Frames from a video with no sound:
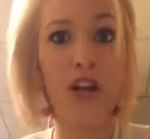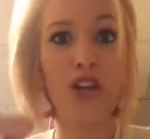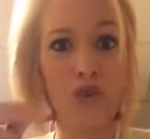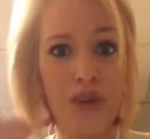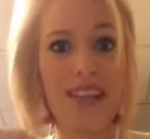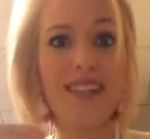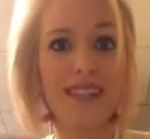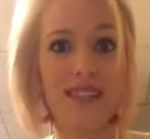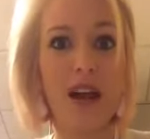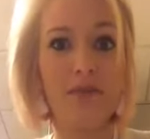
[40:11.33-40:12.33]
you need to
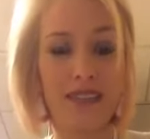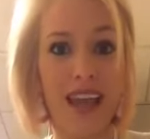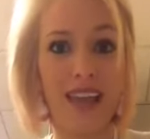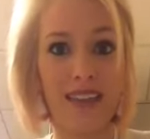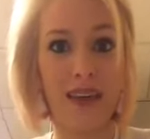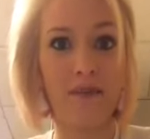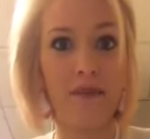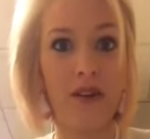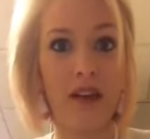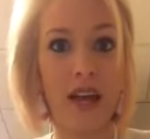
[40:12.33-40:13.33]
stop saying them,
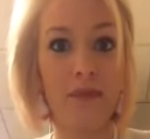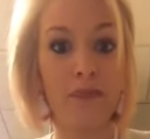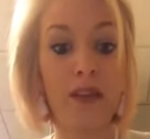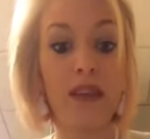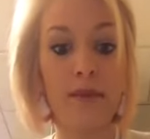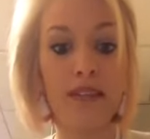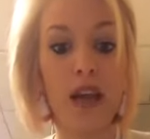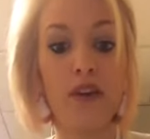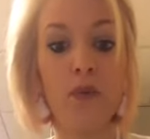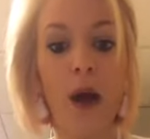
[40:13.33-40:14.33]
okay? Let me tell
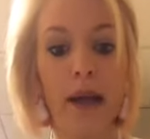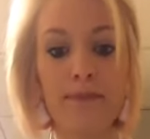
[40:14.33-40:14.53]
you why.